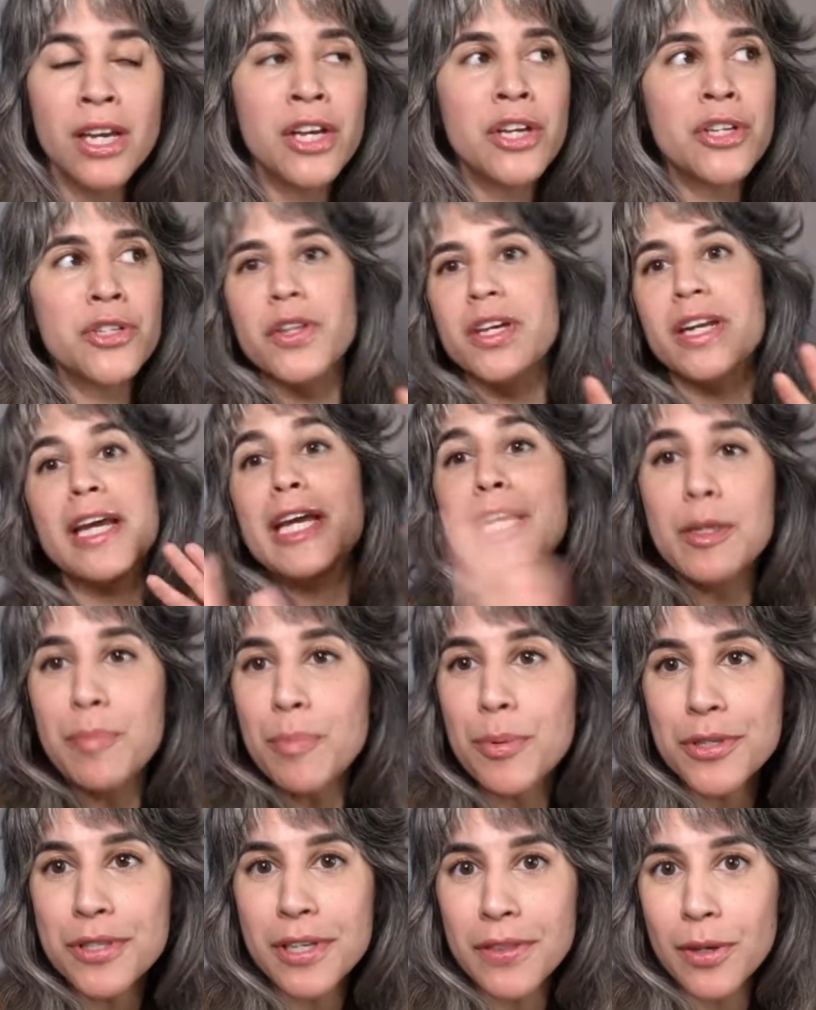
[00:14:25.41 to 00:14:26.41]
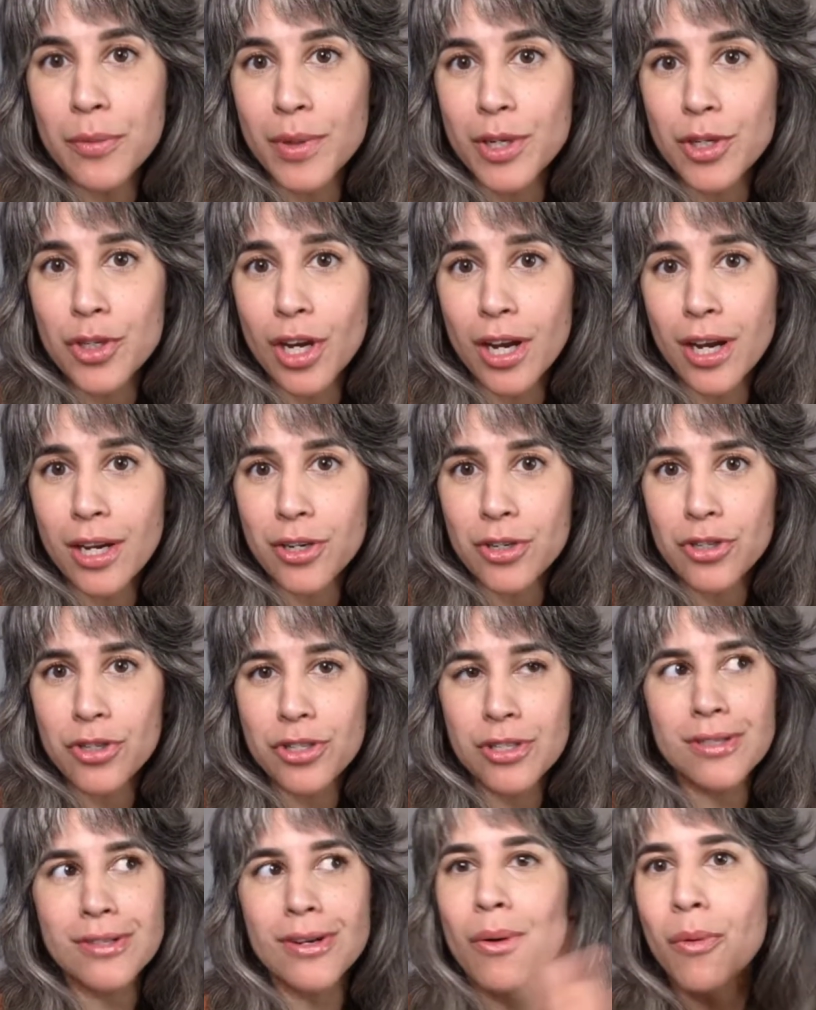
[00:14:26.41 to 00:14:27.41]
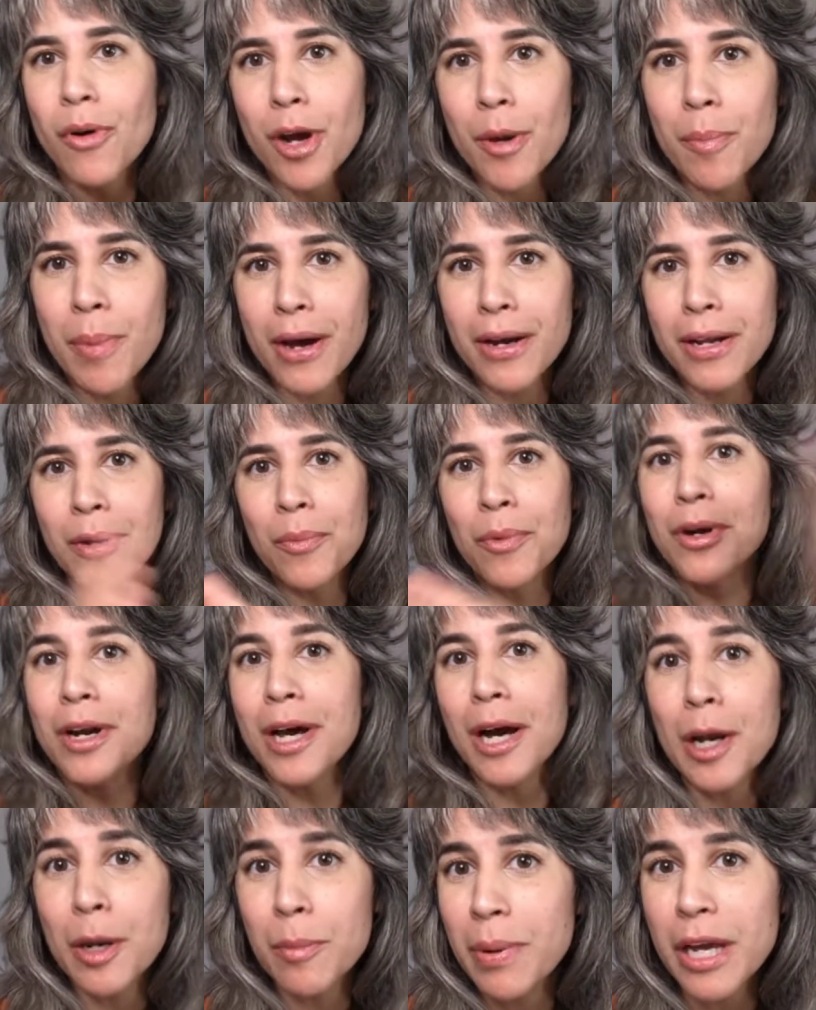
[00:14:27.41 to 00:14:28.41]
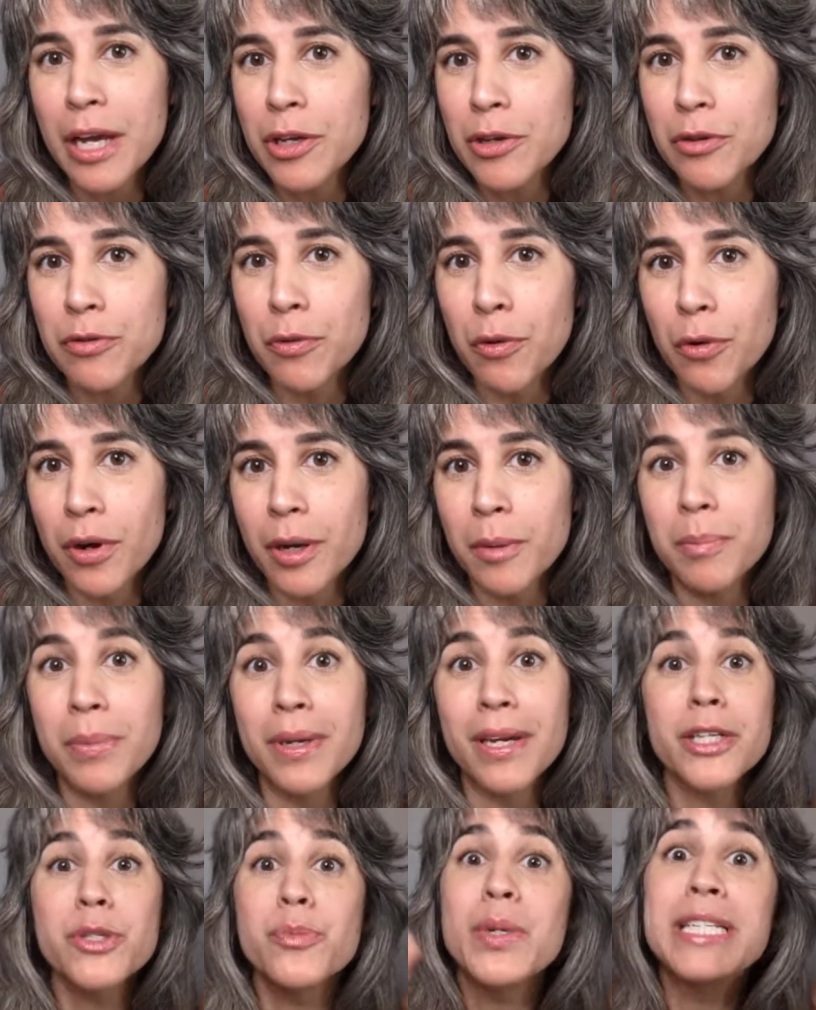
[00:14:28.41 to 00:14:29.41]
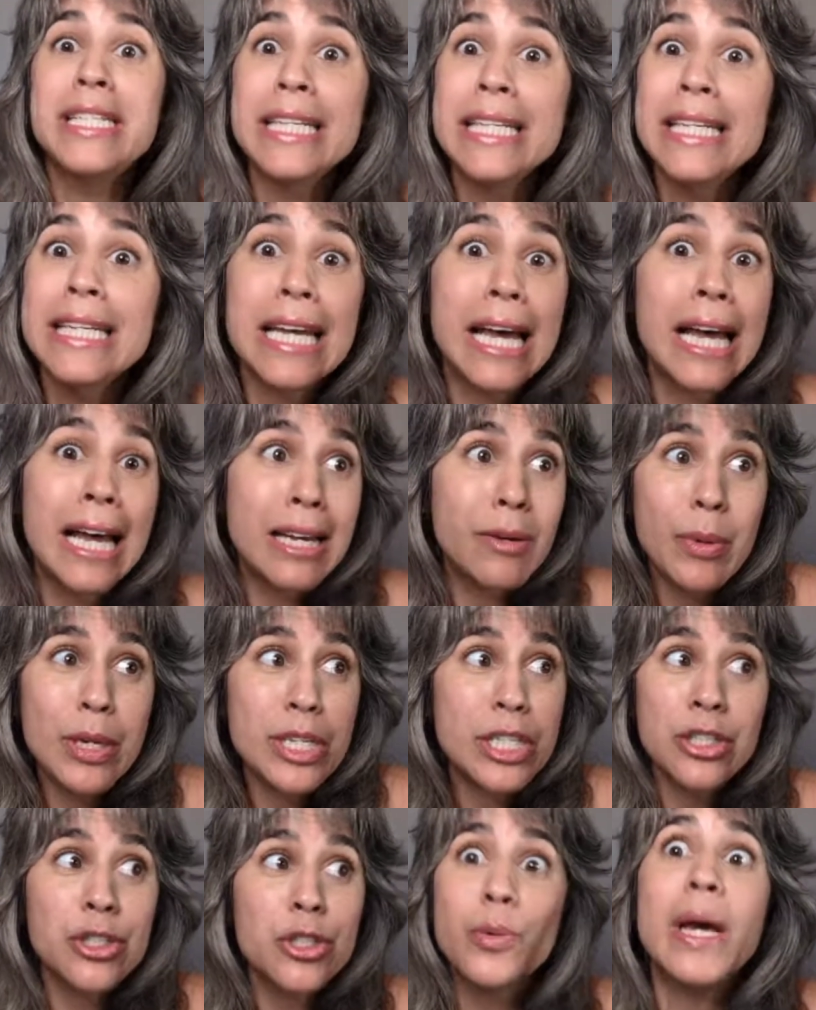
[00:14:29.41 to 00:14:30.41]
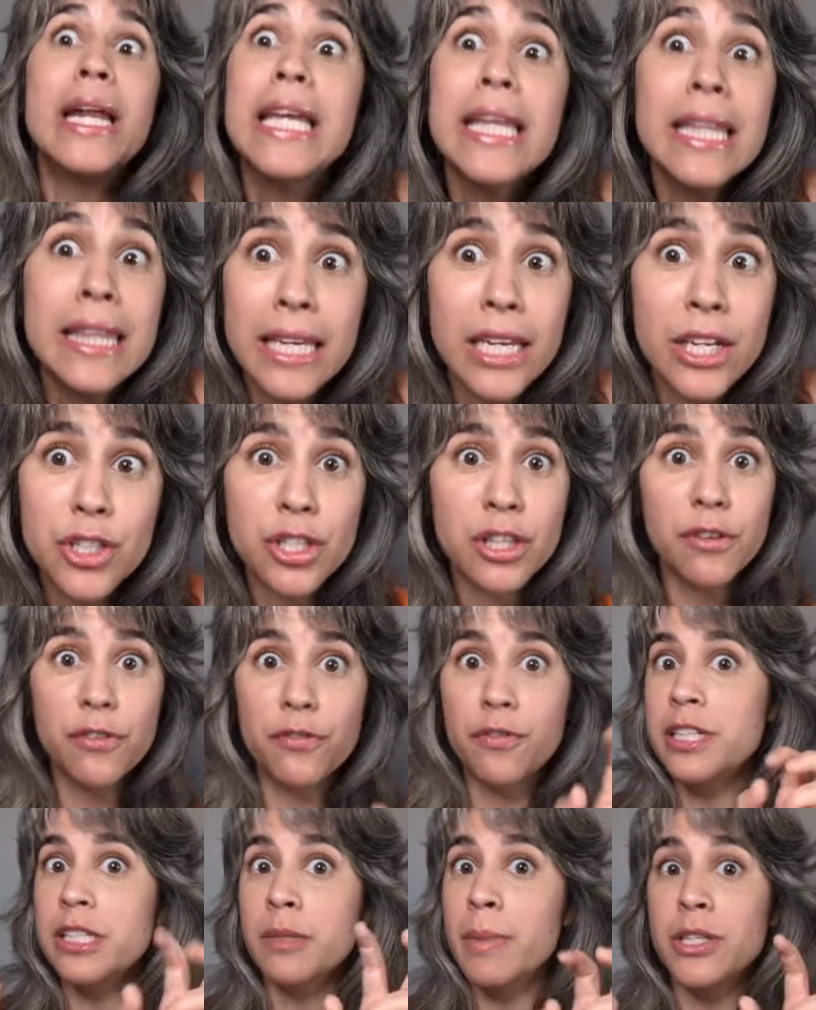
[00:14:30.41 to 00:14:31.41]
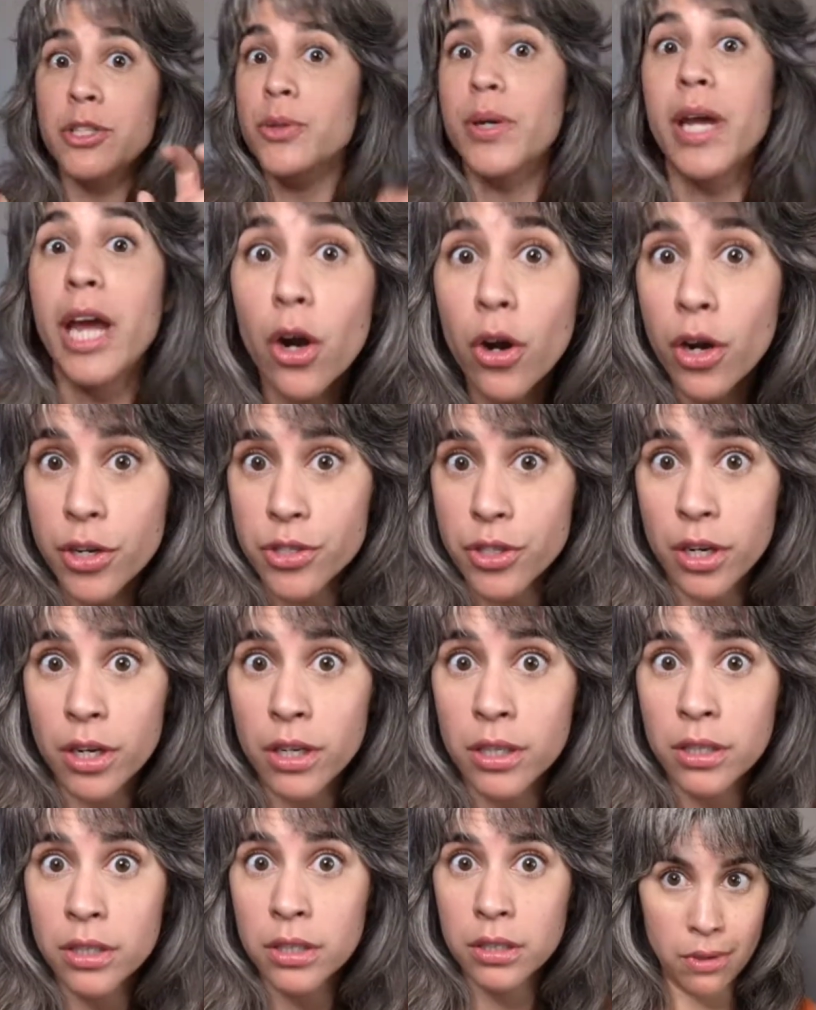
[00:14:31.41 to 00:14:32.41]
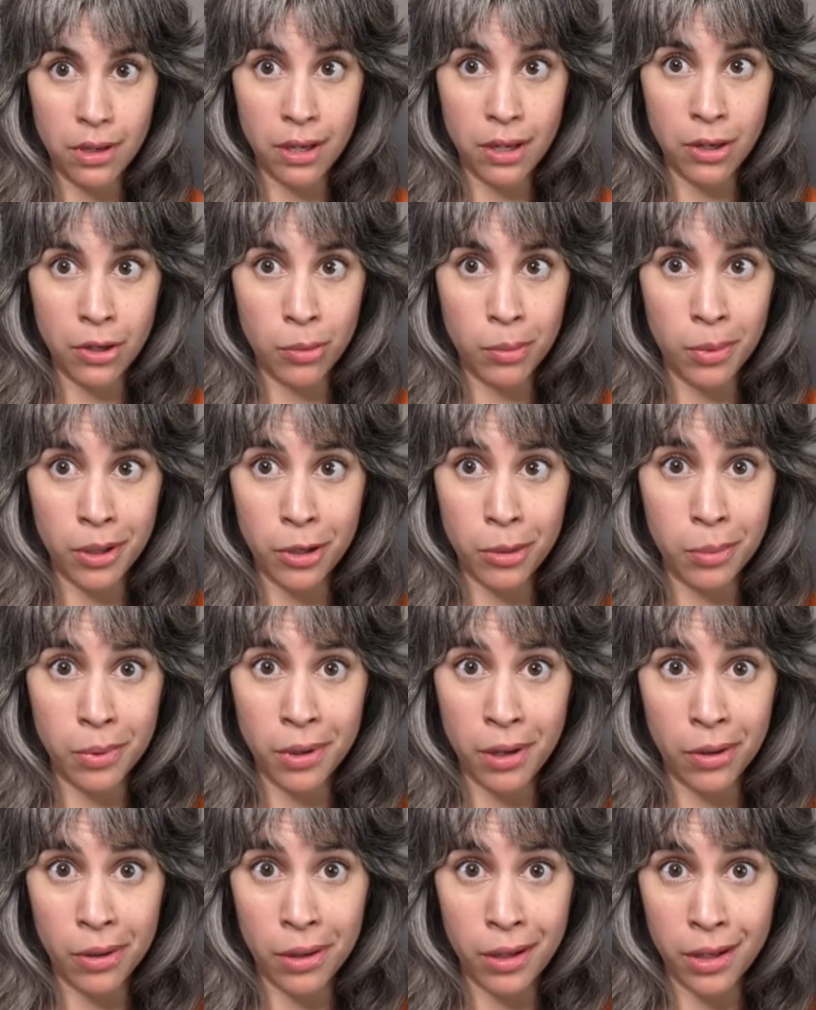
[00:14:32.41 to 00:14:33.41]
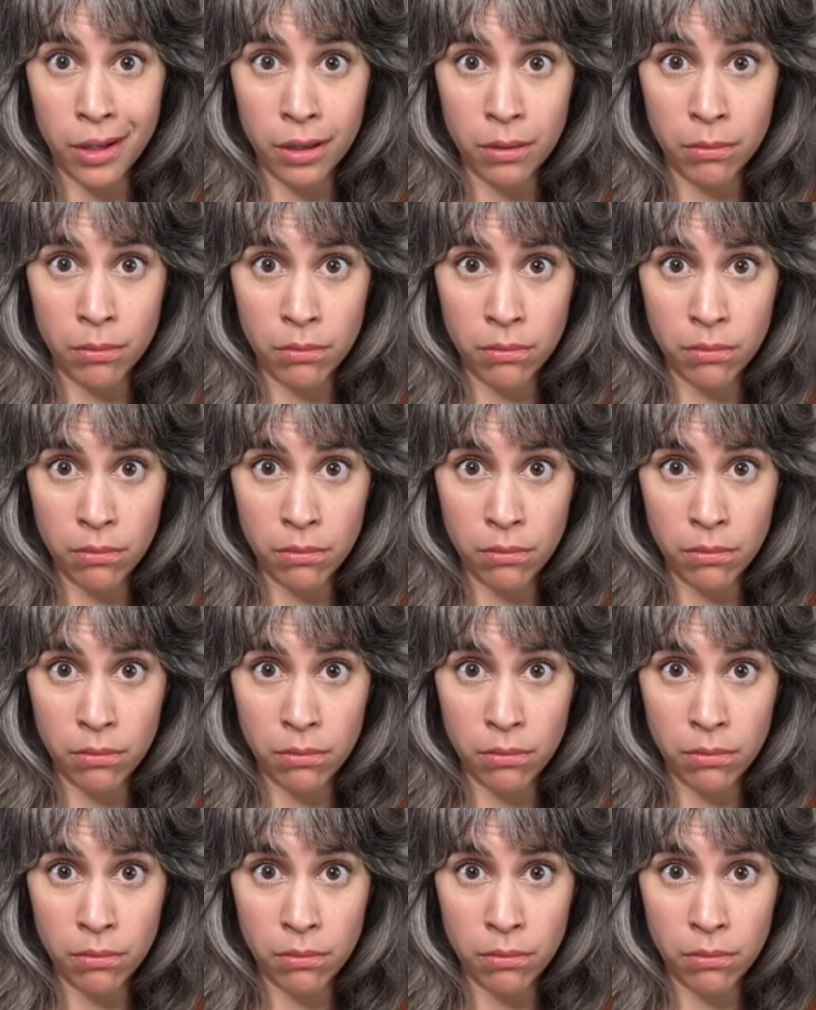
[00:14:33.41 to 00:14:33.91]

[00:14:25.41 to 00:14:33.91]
So that 80% that we changed, don't worry about it. We're not going to pay you for it because we didn't do anything to the fundamental character. I don't know about you, but I don't like it.